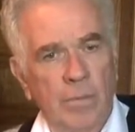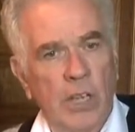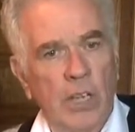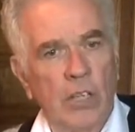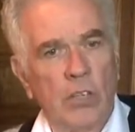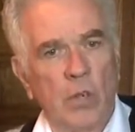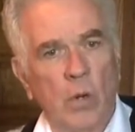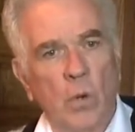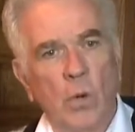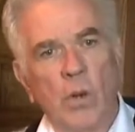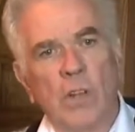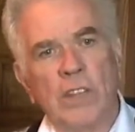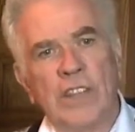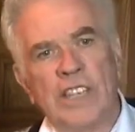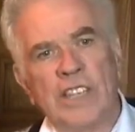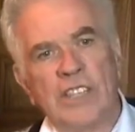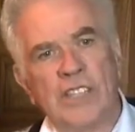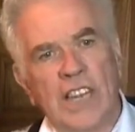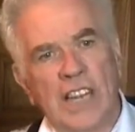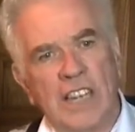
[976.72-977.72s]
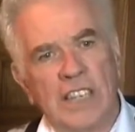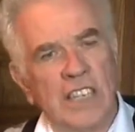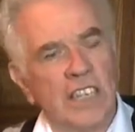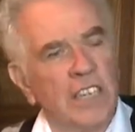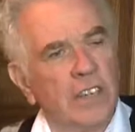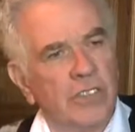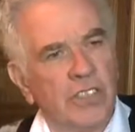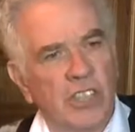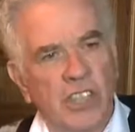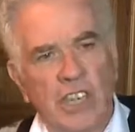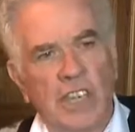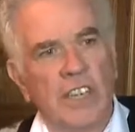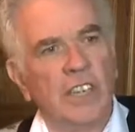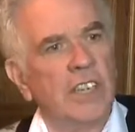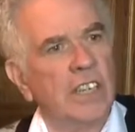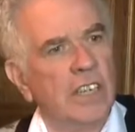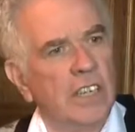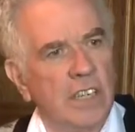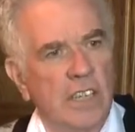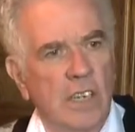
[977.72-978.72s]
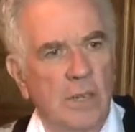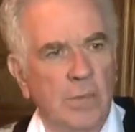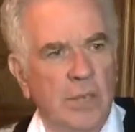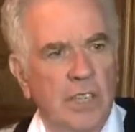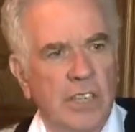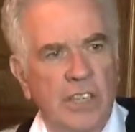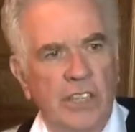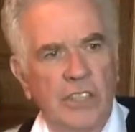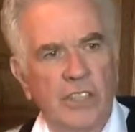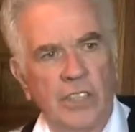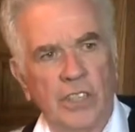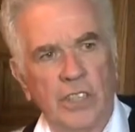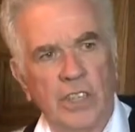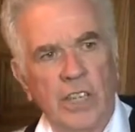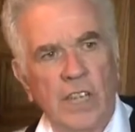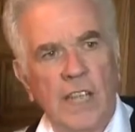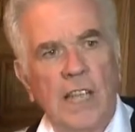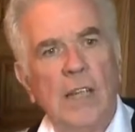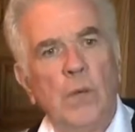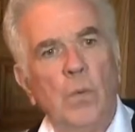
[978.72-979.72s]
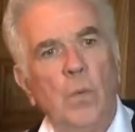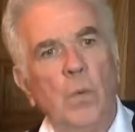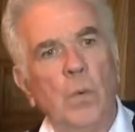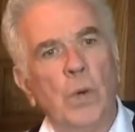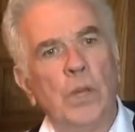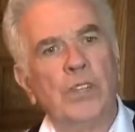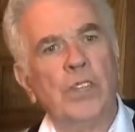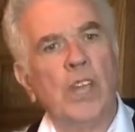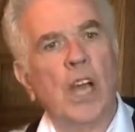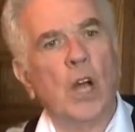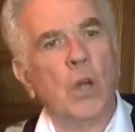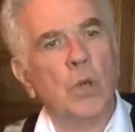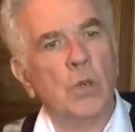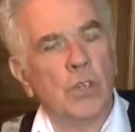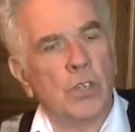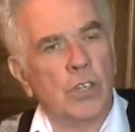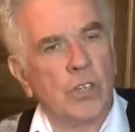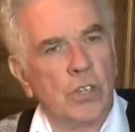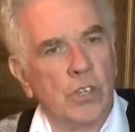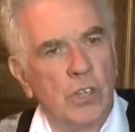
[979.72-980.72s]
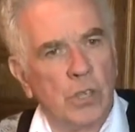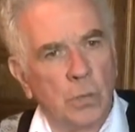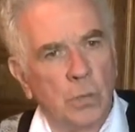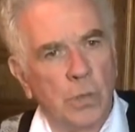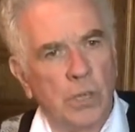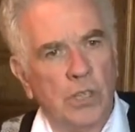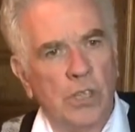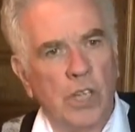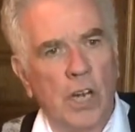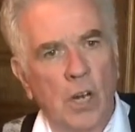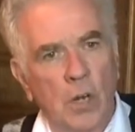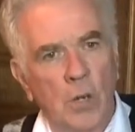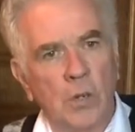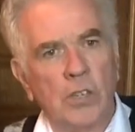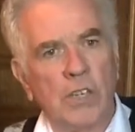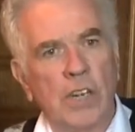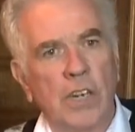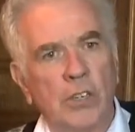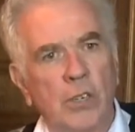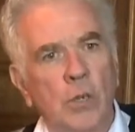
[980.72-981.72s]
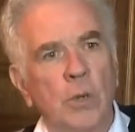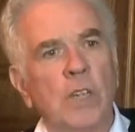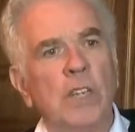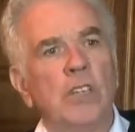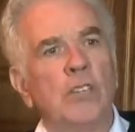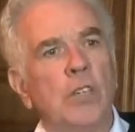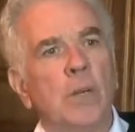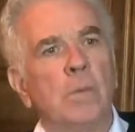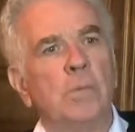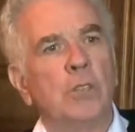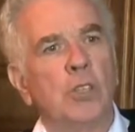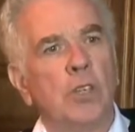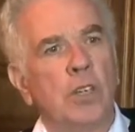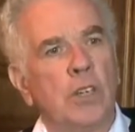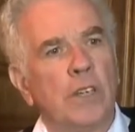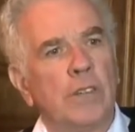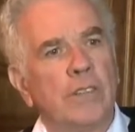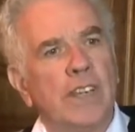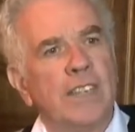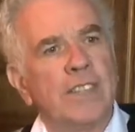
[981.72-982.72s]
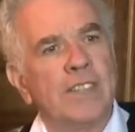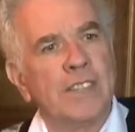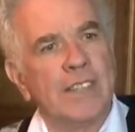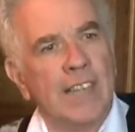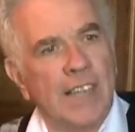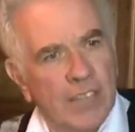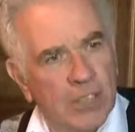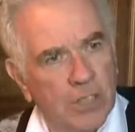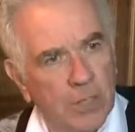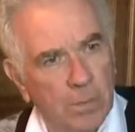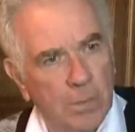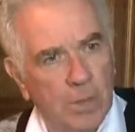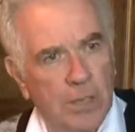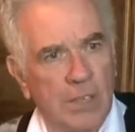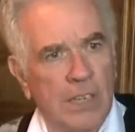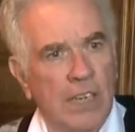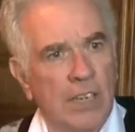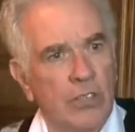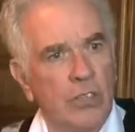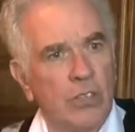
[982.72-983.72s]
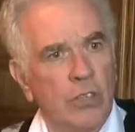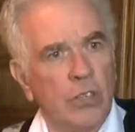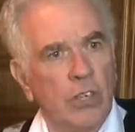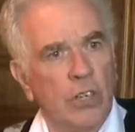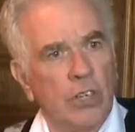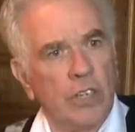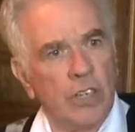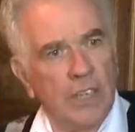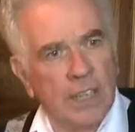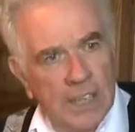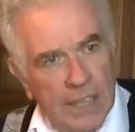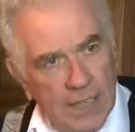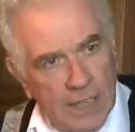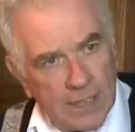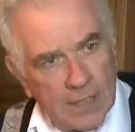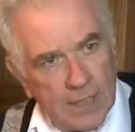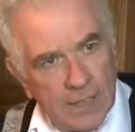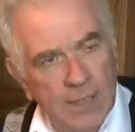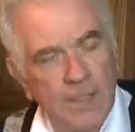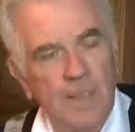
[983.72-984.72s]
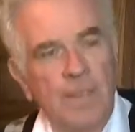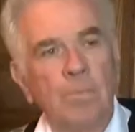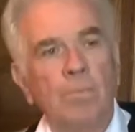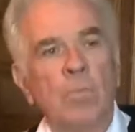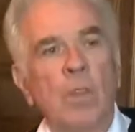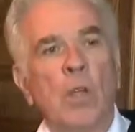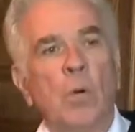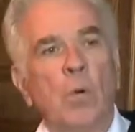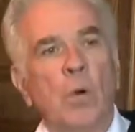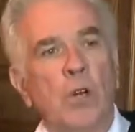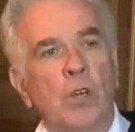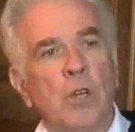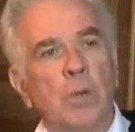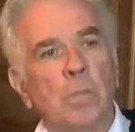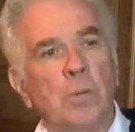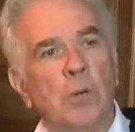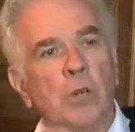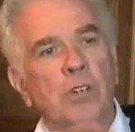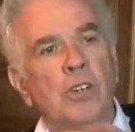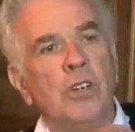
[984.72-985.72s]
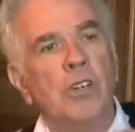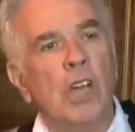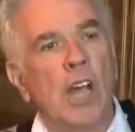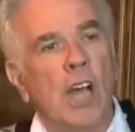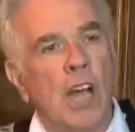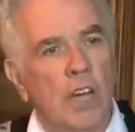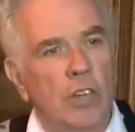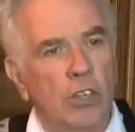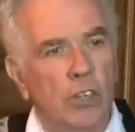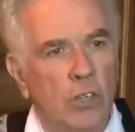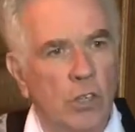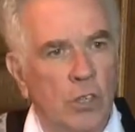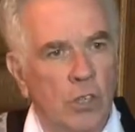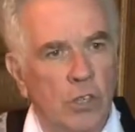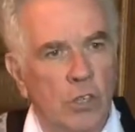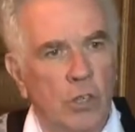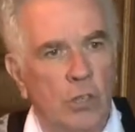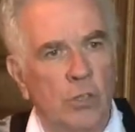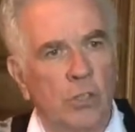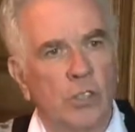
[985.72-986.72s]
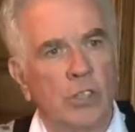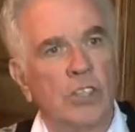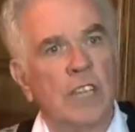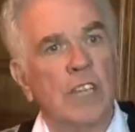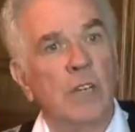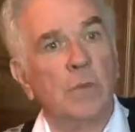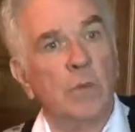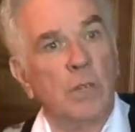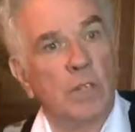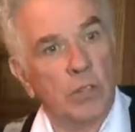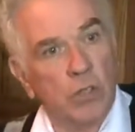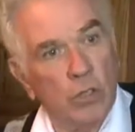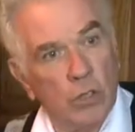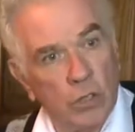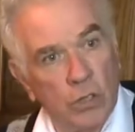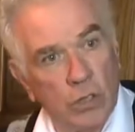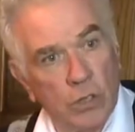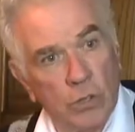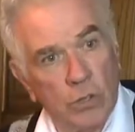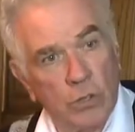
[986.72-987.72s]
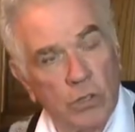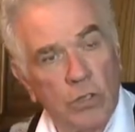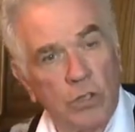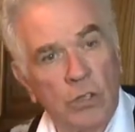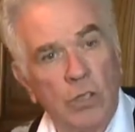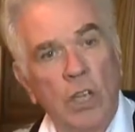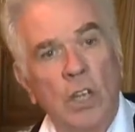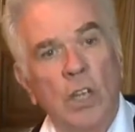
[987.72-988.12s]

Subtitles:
So this idea of sharing accommodation without doing some sort of assessment as to your needs, where you put non-drug users in with drug users,